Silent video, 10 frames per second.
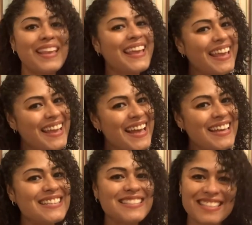Hey
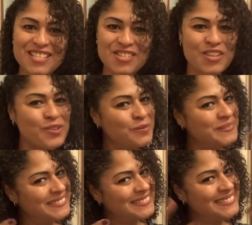guys, it's Joe,
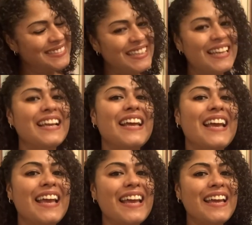
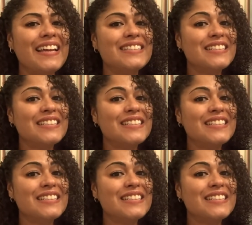and